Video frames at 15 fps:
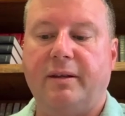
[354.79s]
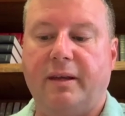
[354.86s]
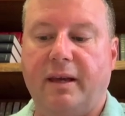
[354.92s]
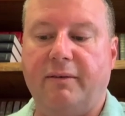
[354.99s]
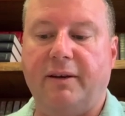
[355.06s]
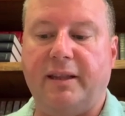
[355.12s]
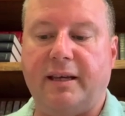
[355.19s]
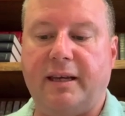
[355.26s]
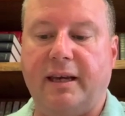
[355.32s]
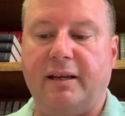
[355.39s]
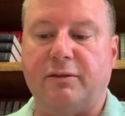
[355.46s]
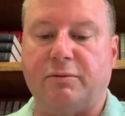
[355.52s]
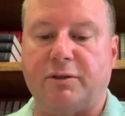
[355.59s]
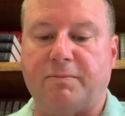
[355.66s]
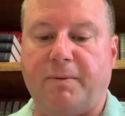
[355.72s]
giving the
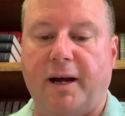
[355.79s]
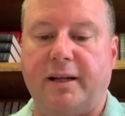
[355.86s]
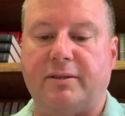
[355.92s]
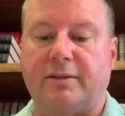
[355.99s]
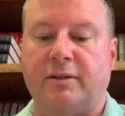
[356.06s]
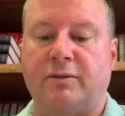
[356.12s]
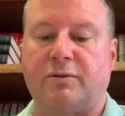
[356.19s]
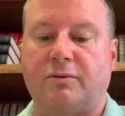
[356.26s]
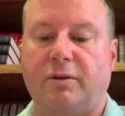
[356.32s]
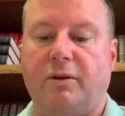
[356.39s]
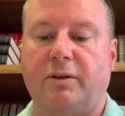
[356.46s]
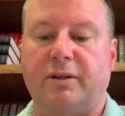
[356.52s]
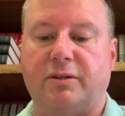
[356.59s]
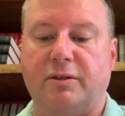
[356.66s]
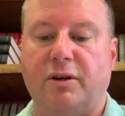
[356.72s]
king's response to the
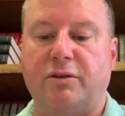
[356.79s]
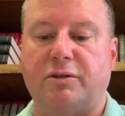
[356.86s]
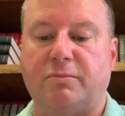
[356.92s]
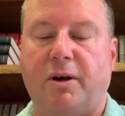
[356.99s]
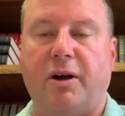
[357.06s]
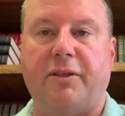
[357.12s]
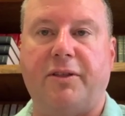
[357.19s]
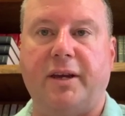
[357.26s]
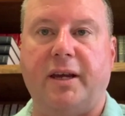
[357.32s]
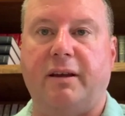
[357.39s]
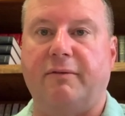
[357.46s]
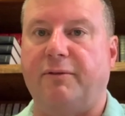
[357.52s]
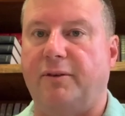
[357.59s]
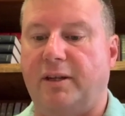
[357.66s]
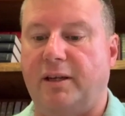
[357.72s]
scroll, it's no small
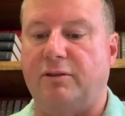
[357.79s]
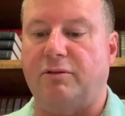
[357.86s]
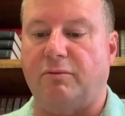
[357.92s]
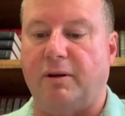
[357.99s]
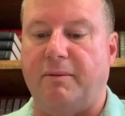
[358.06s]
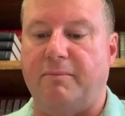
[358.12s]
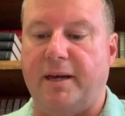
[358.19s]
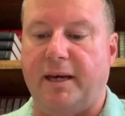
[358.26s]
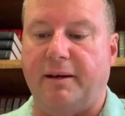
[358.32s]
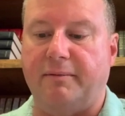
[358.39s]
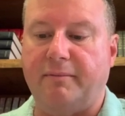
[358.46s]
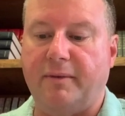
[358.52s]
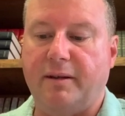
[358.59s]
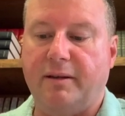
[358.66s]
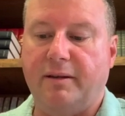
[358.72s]
thing for these three men
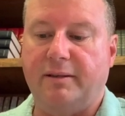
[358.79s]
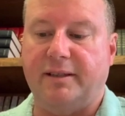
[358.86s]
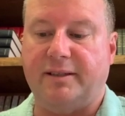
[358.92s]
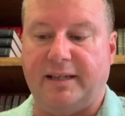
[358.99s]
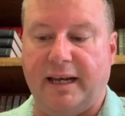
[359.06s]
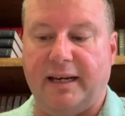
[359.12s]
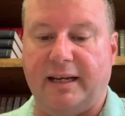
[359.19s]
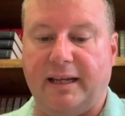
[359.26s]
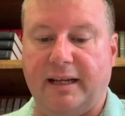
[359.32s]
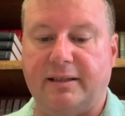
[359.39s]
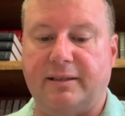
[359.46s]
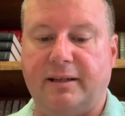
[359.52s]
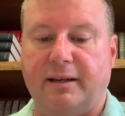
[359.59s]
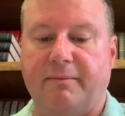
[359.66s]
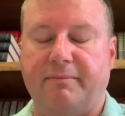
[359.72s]
to stand
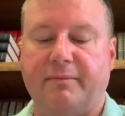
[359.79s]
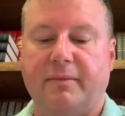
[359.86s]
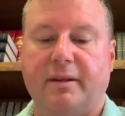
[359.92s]
against him.